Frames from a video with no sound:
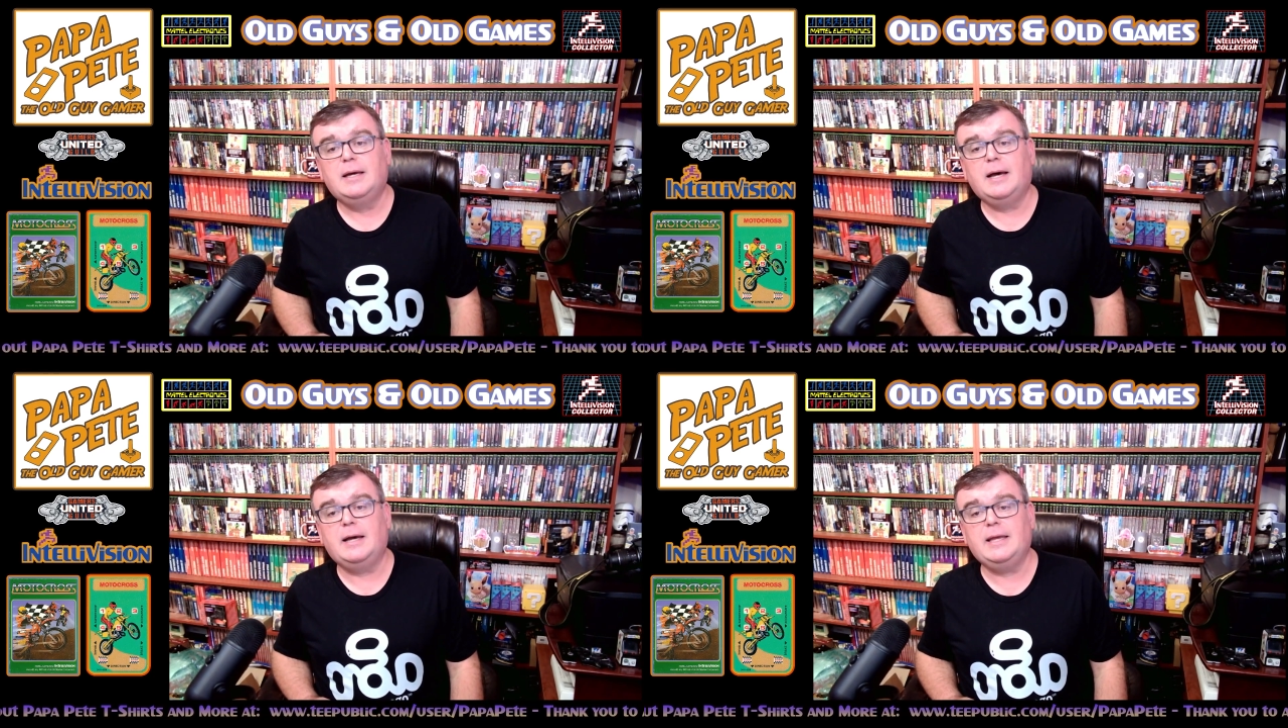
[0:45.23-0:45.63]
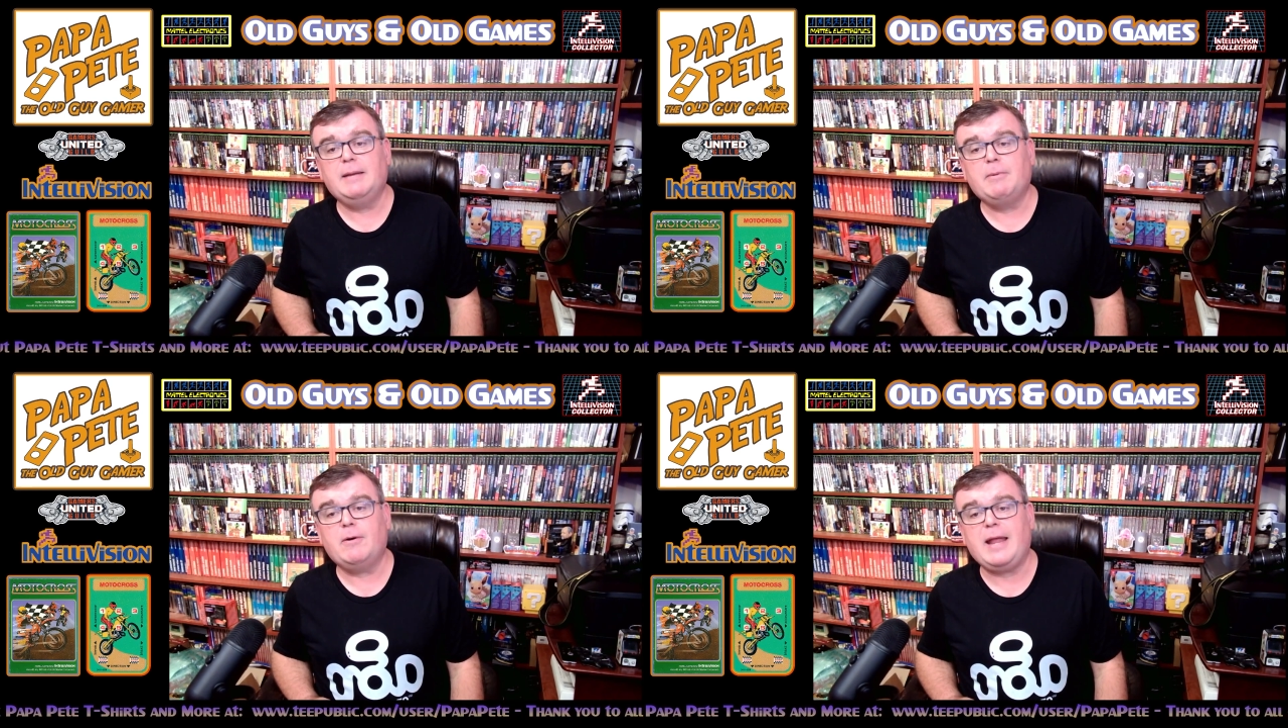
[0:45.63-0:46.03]
uh, in
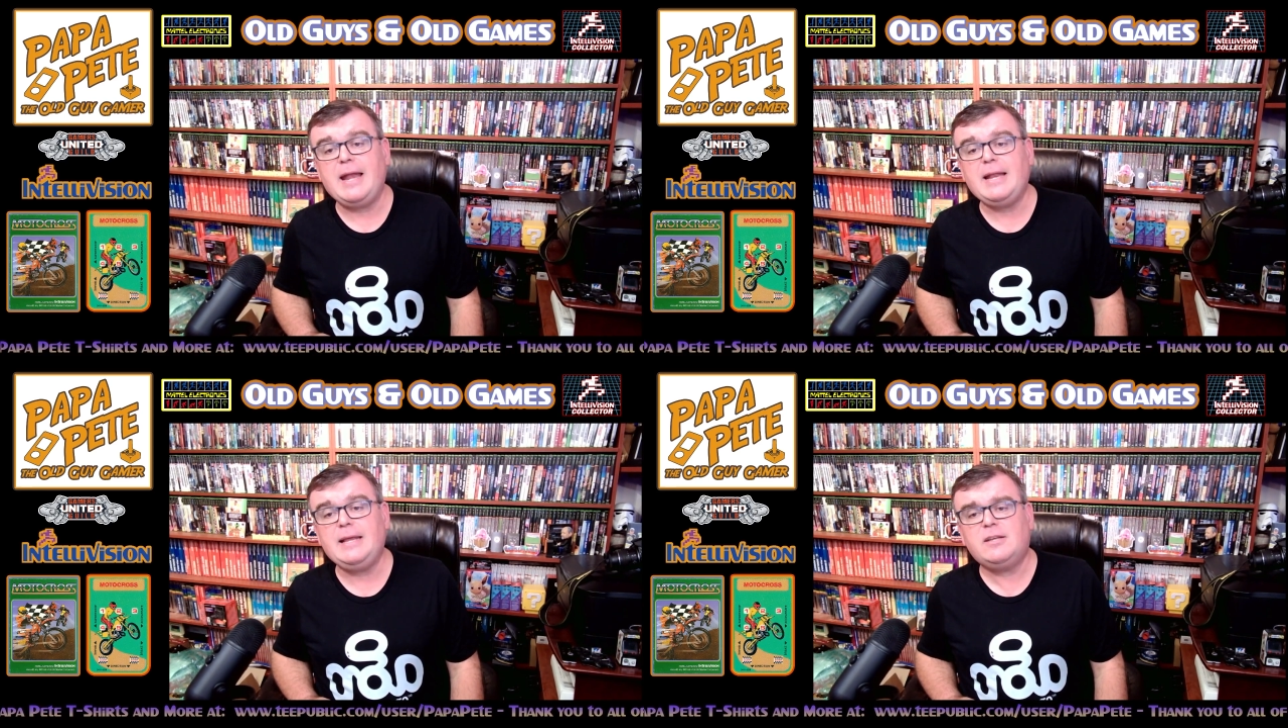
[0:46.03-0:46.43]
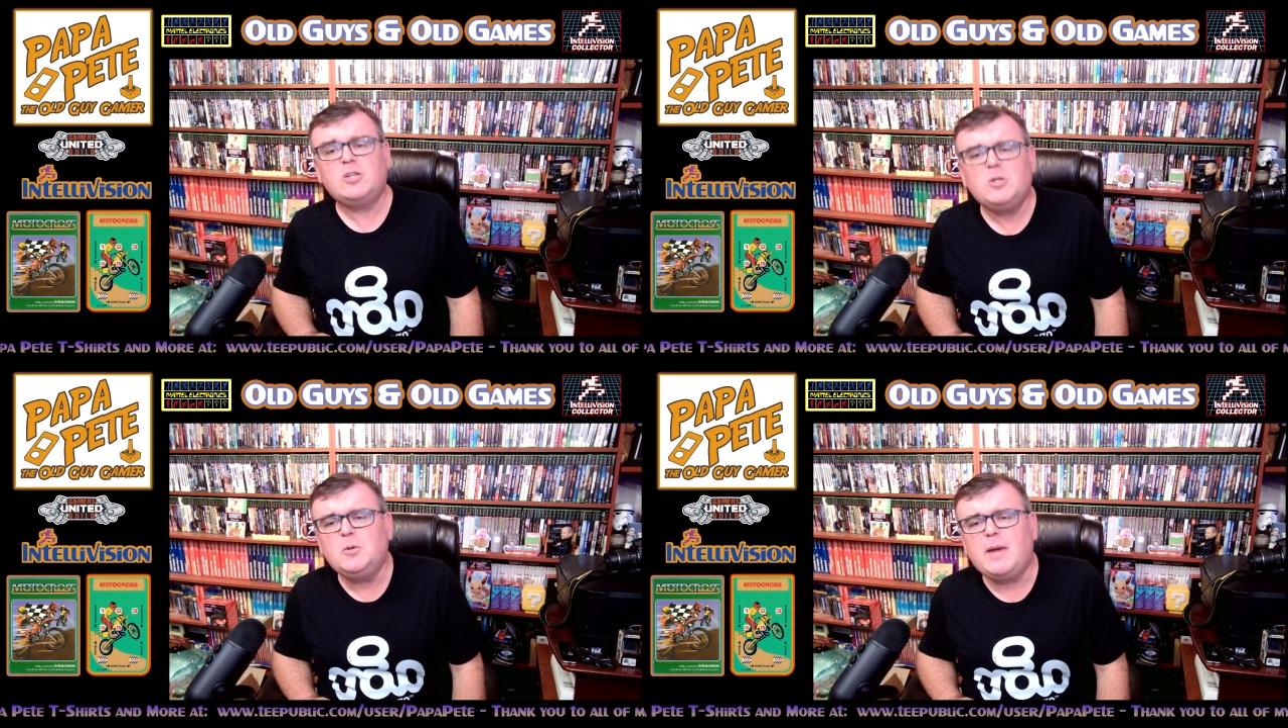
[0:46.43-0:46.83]
about
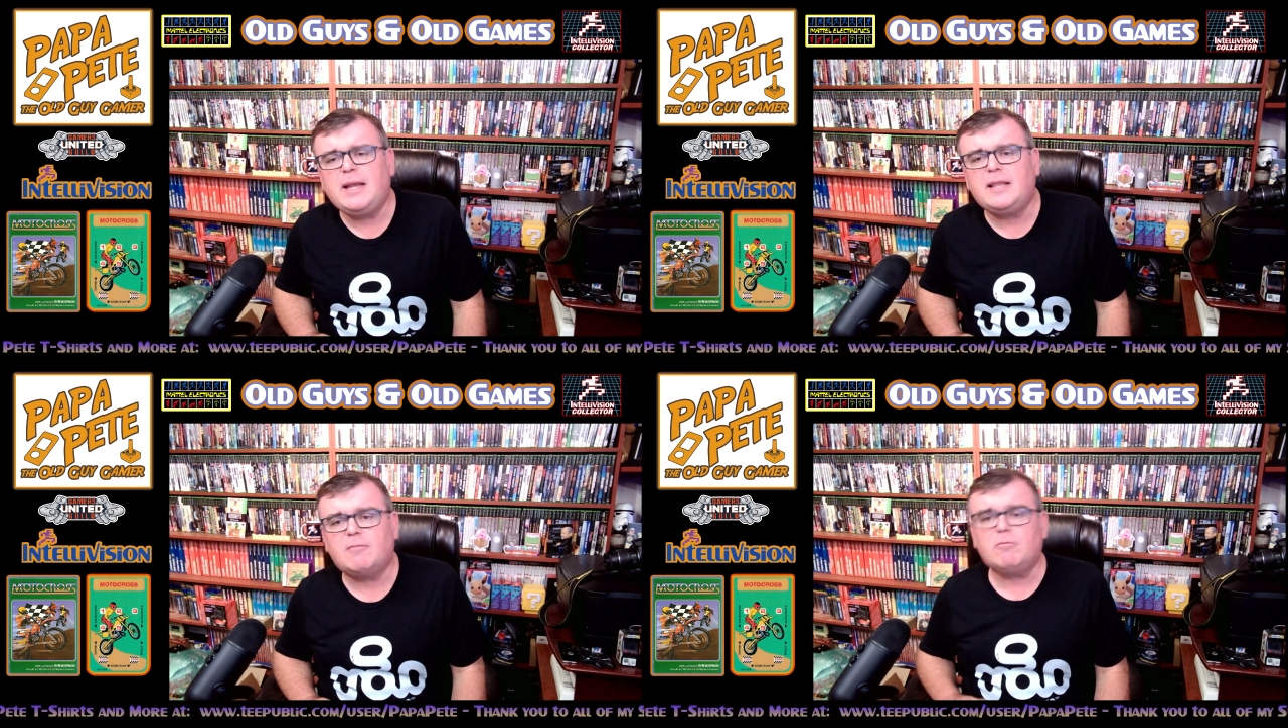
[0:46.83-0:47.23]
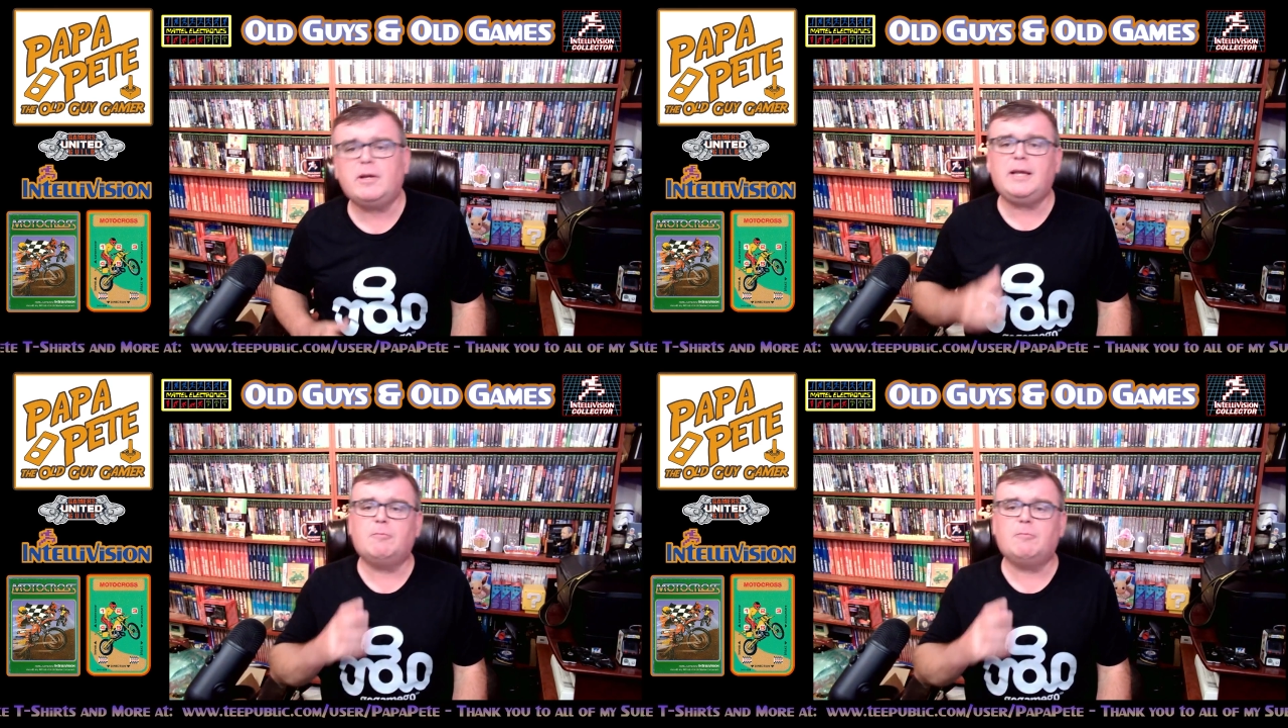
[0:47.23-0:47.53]
82, 83.